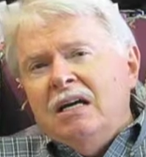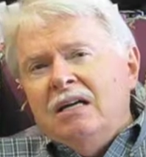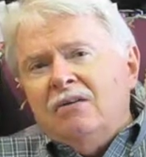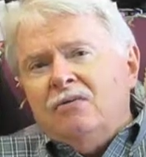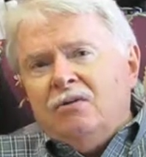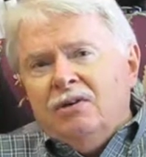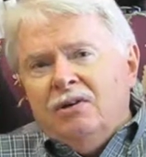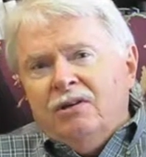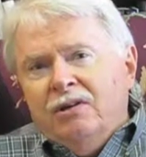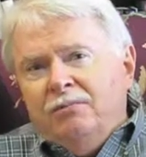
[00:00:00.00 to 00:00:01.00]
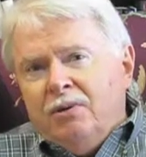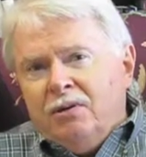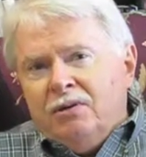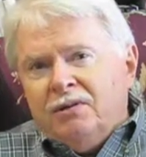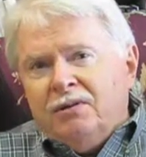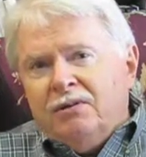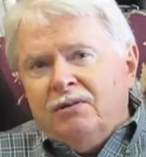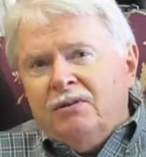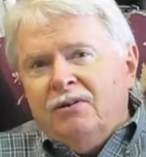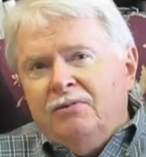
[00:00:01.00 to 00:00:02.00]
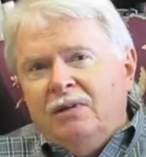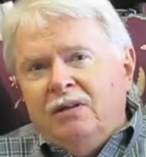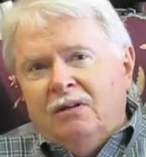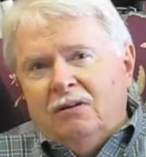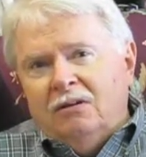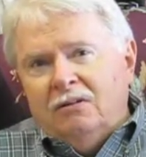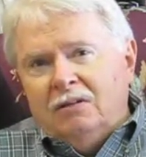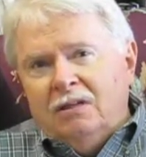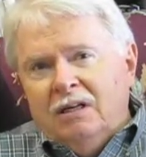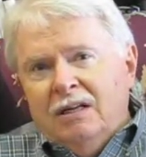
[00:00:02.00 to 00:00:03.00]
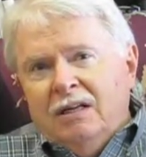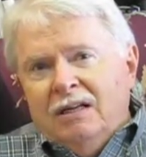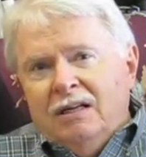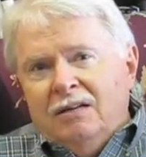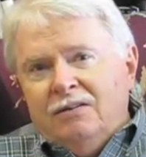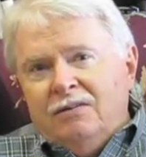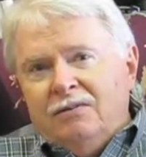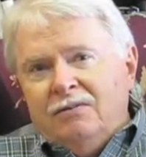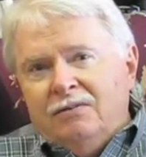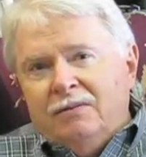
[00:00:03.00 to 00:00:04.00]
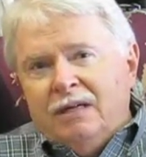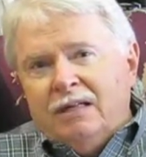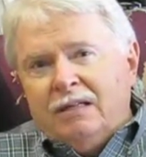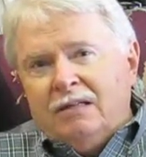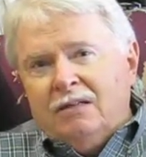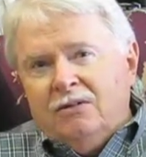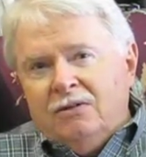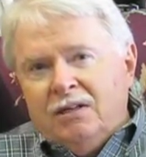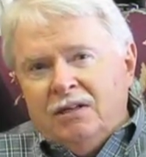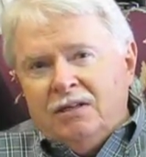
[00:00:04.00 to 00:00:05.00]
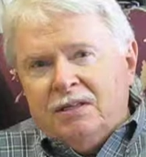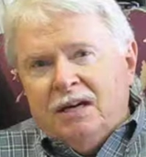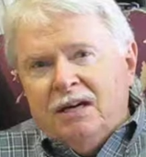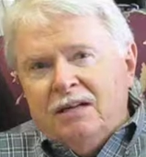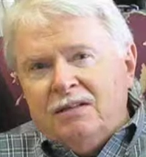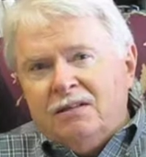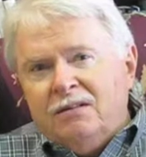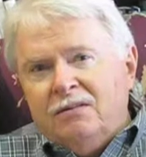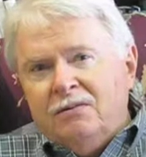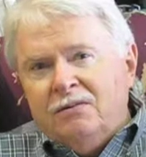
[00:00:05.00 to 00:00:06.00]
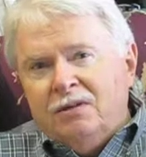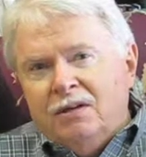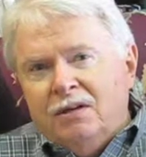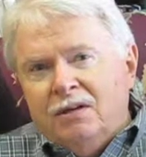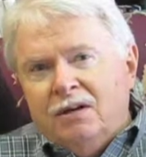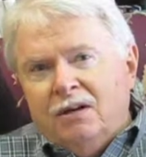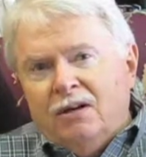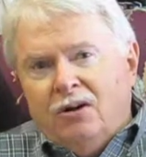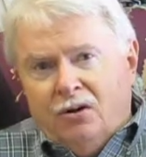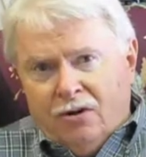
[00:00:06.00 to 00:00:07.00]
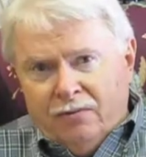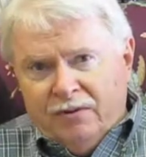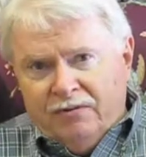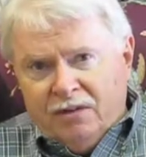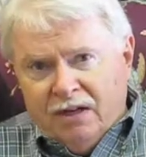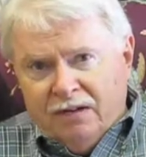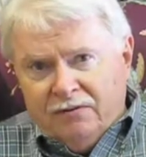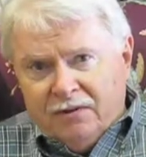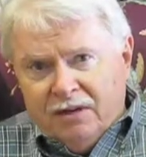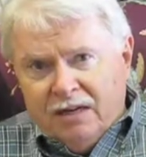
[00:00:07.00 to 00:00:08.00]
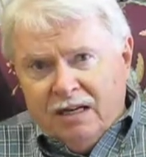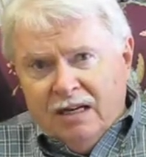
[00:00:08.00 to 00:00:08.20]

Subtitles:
an ordinary person could be lulled into closing his eyes to the harm of slavery.